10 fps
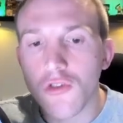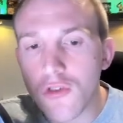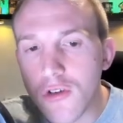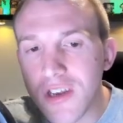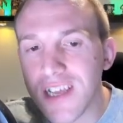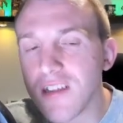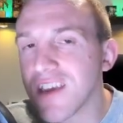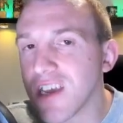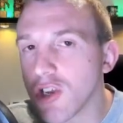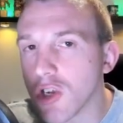So you
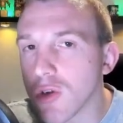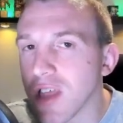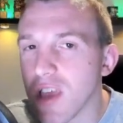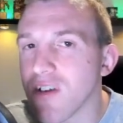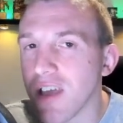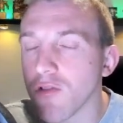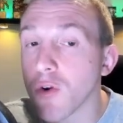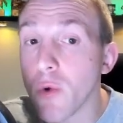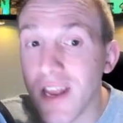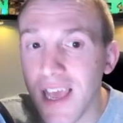need to ensure that you get
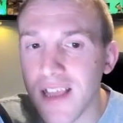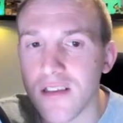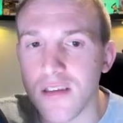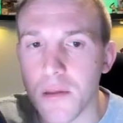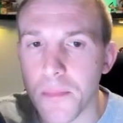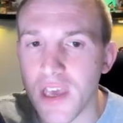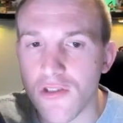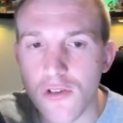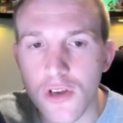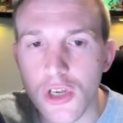the queen into the
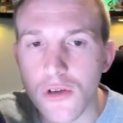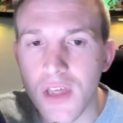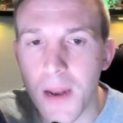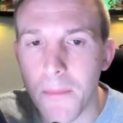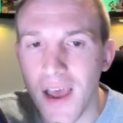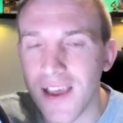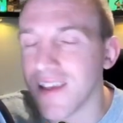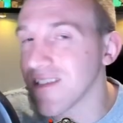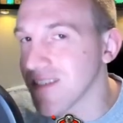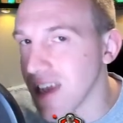base. You can do that
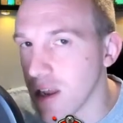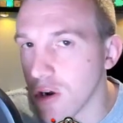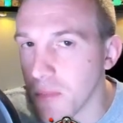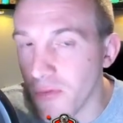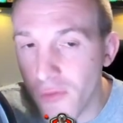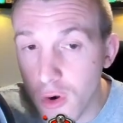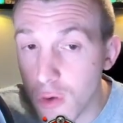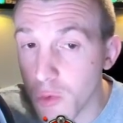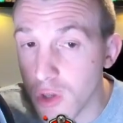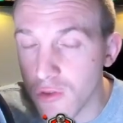by setting up a
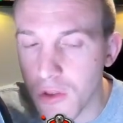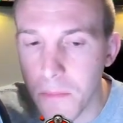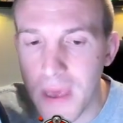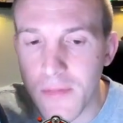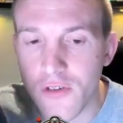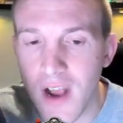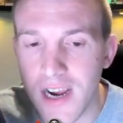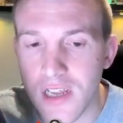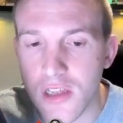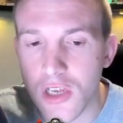funnel. We use the Baby
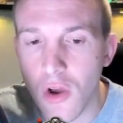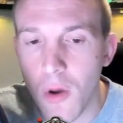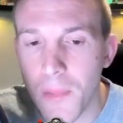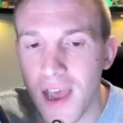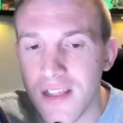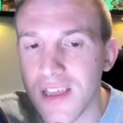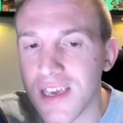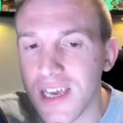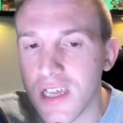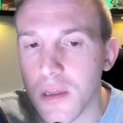Dragon at the top and
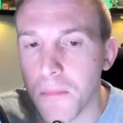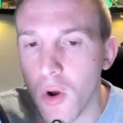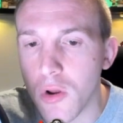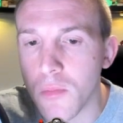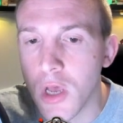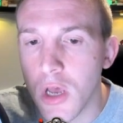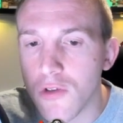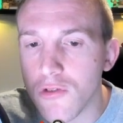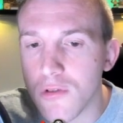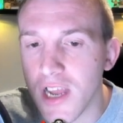the King at the bottom
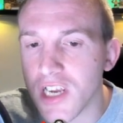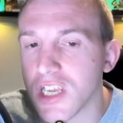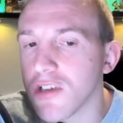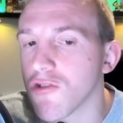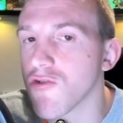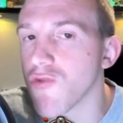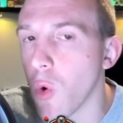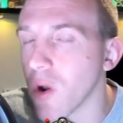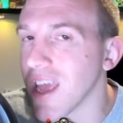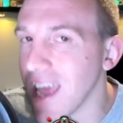so that she is
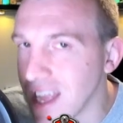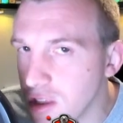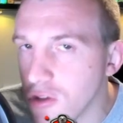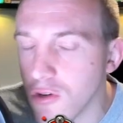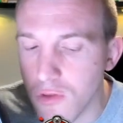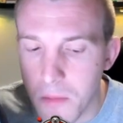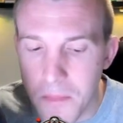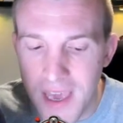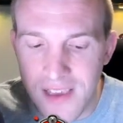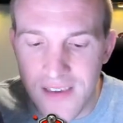drawn into the
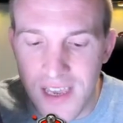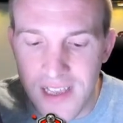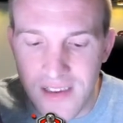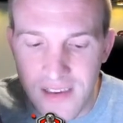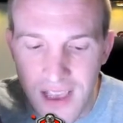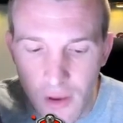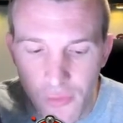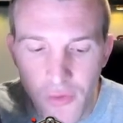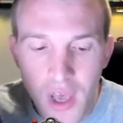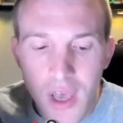base
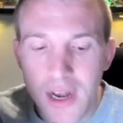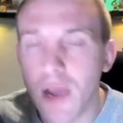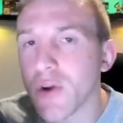itself.